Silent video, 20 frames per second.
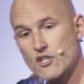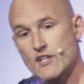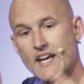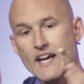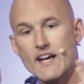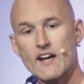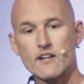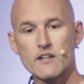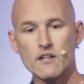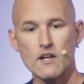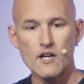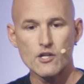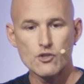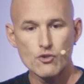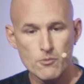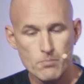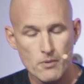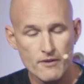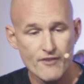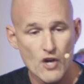you get a
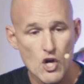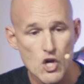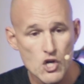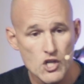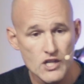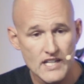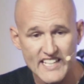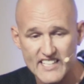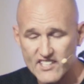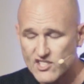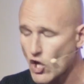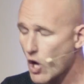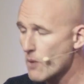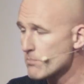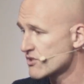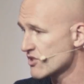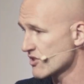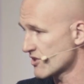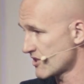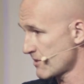group of early
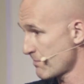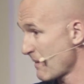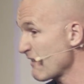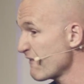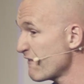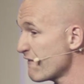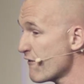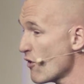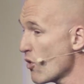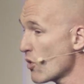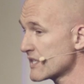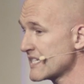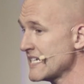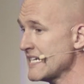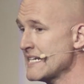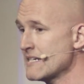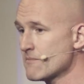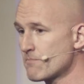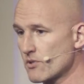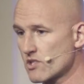adopters, about
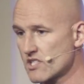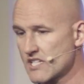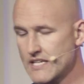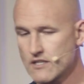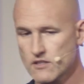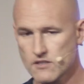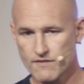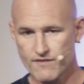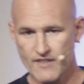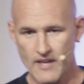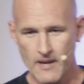14% of